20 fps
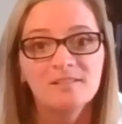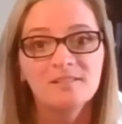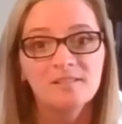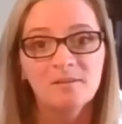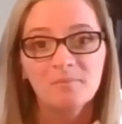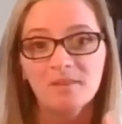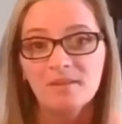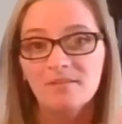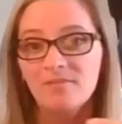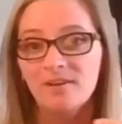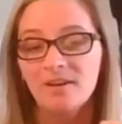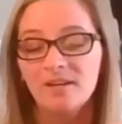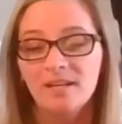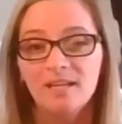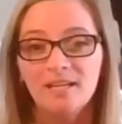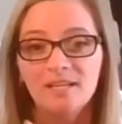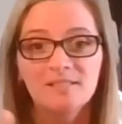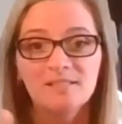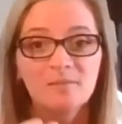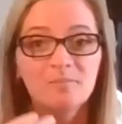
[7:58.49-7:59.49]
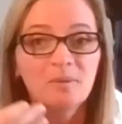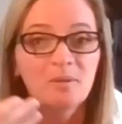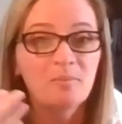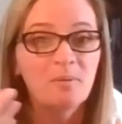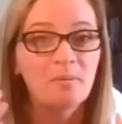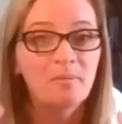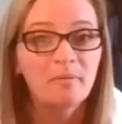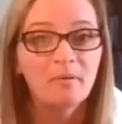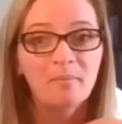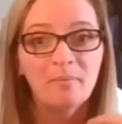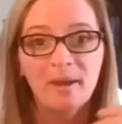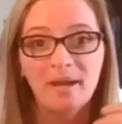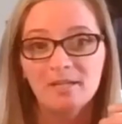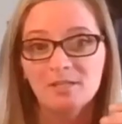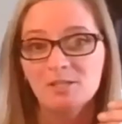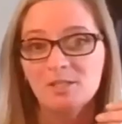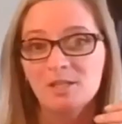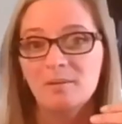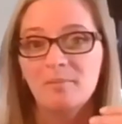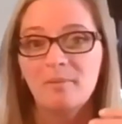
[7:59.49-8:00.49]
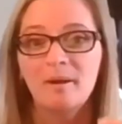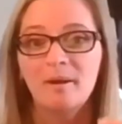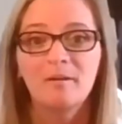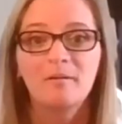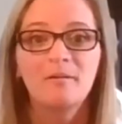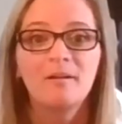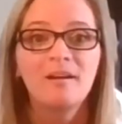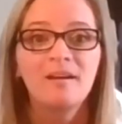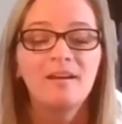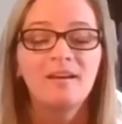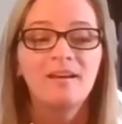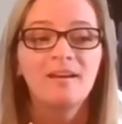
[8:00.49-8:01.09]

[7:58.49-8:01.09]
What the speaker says: something funny, something people are passionate about,